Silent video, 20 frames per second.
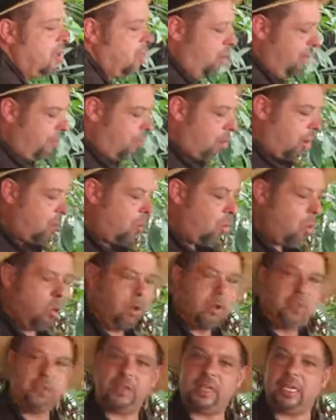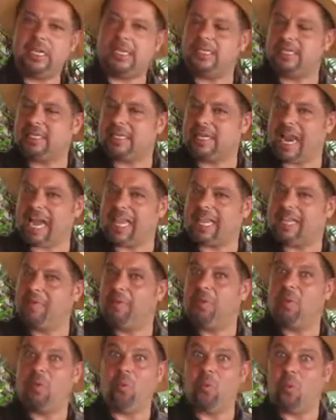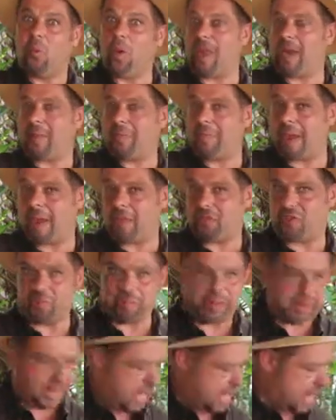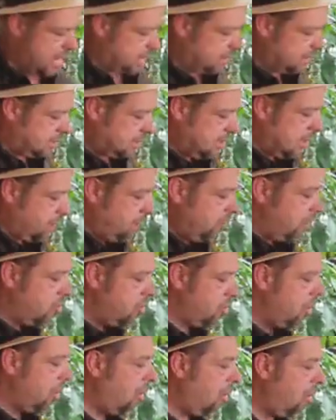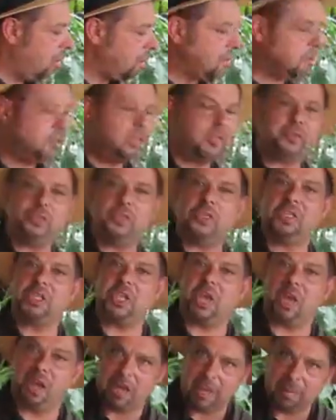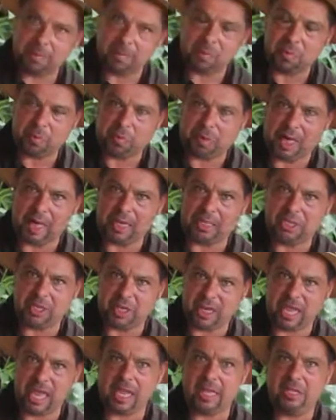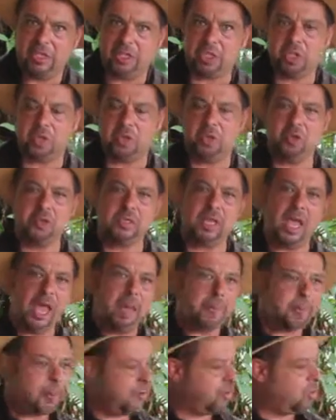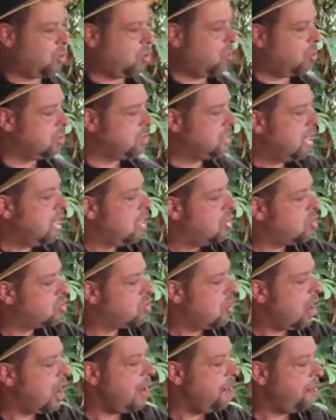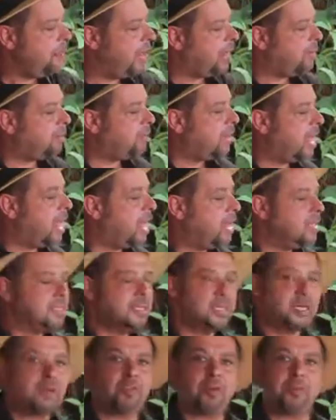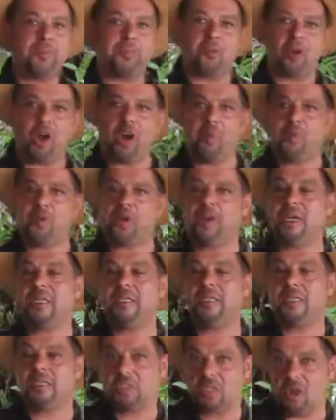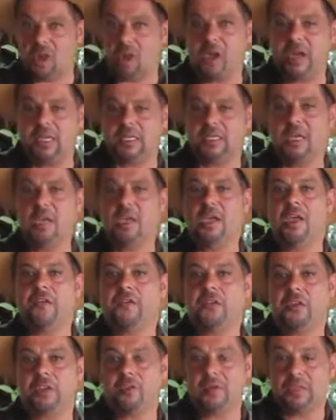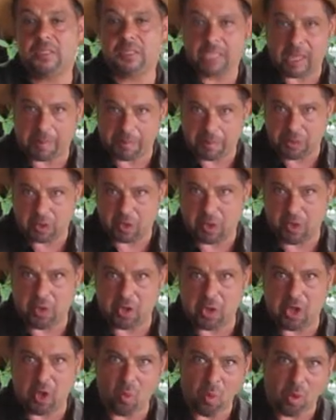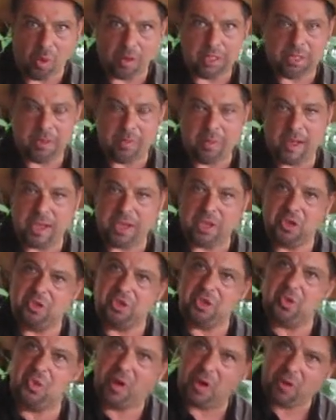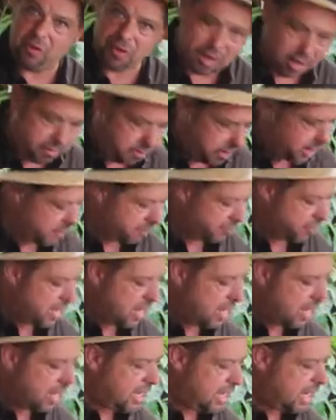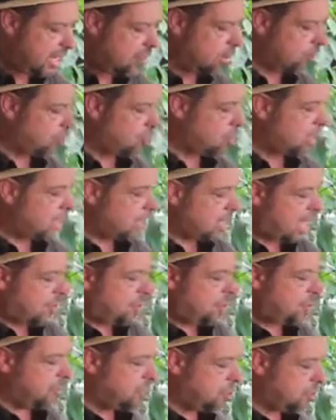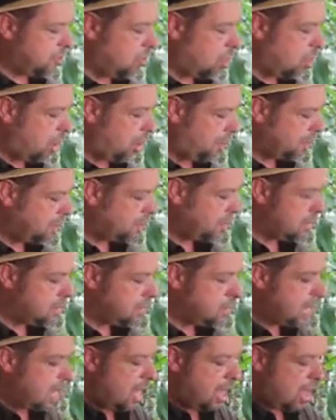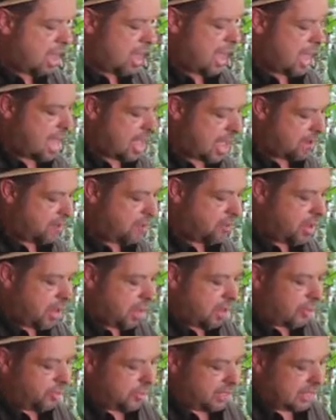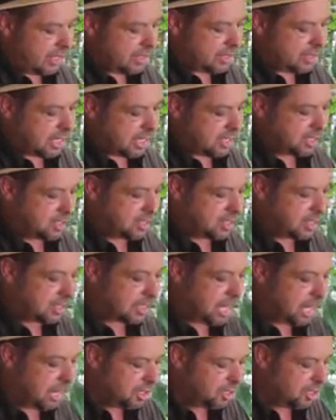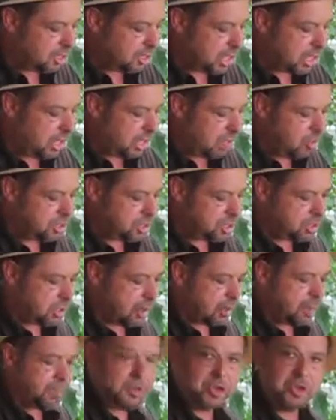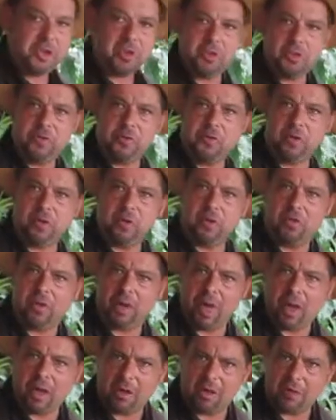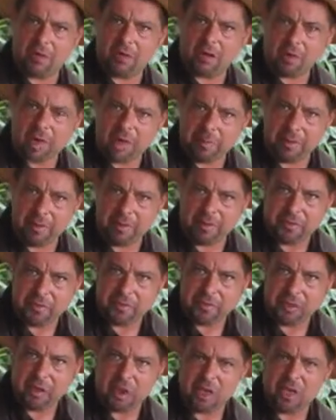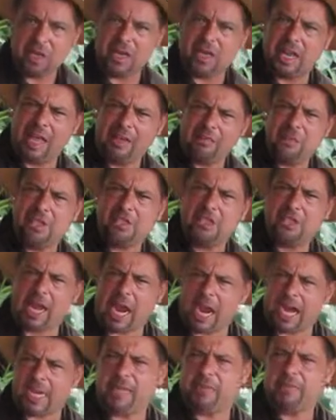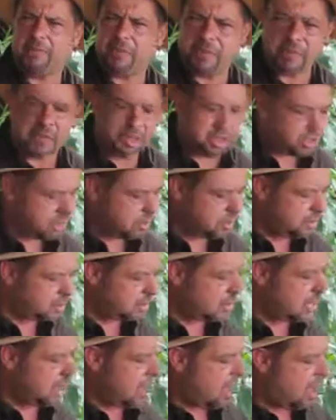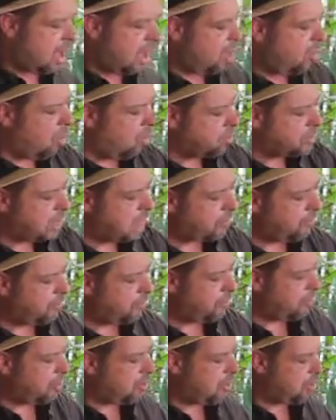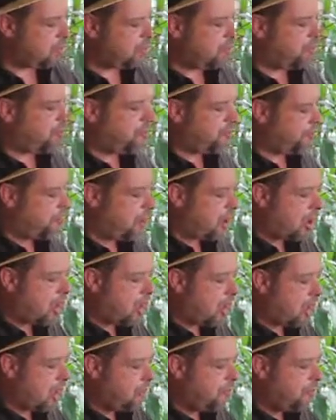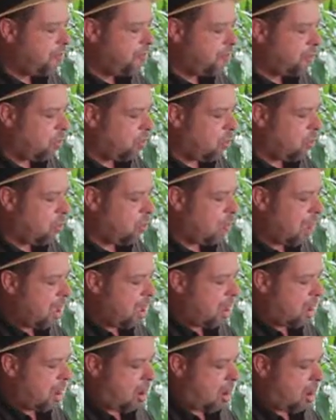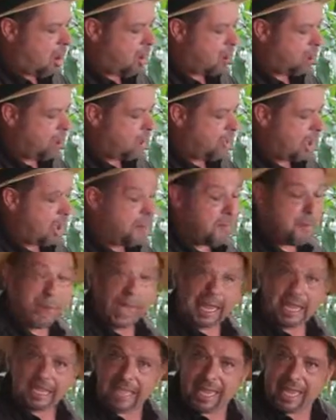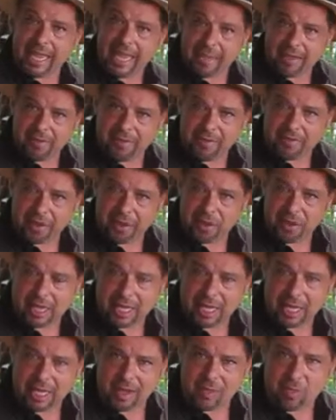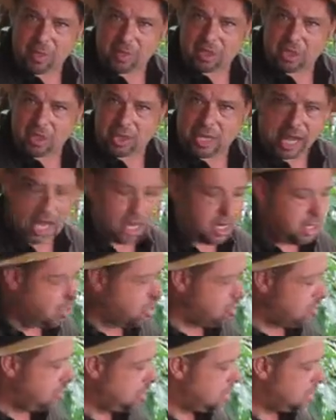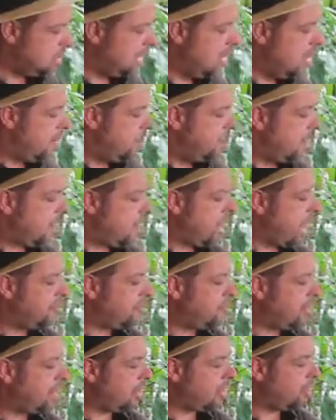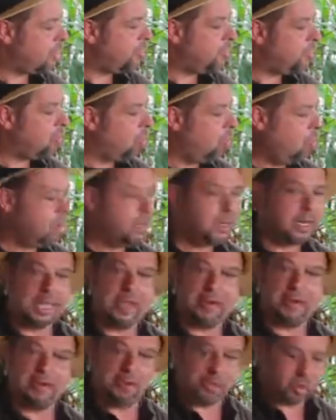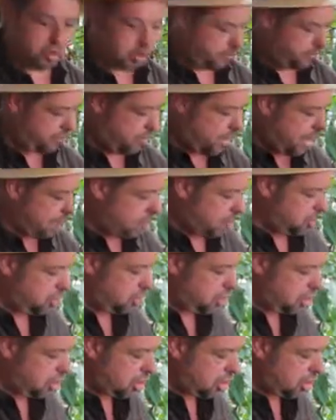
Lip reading: we've got all of these together. What about the plants? There are lots of different types of plants you can choose, but of course, try and pick plants that are appropriate in size for the receptacle that you want to make your terrarium in. Here I've got a couple of small options. I have things such as the Salaginella, which is a beautiful ground creeping fern, loves shady positions. I also have a very fine form of maidenhair fern here, which you can use. And I have another broadleaf fern. But you